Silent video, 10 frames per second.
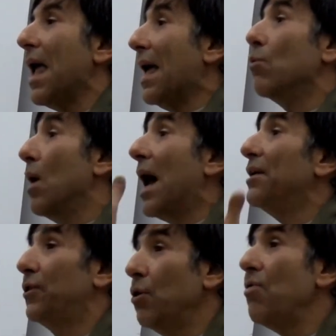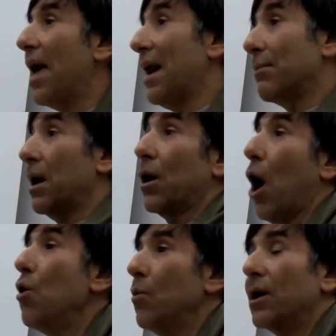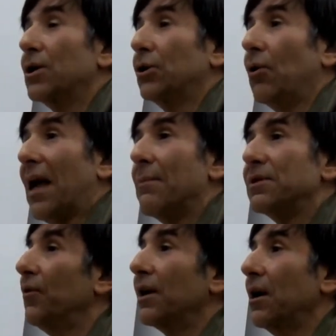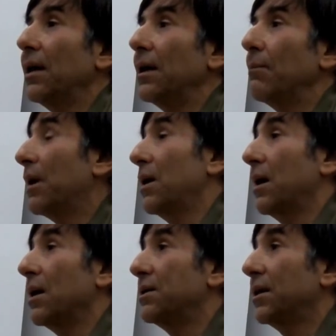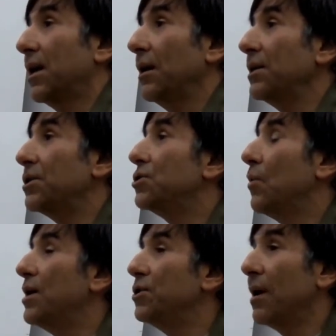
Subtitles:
And when I do that, I'm going to go to a controlled atmosphere killing situation.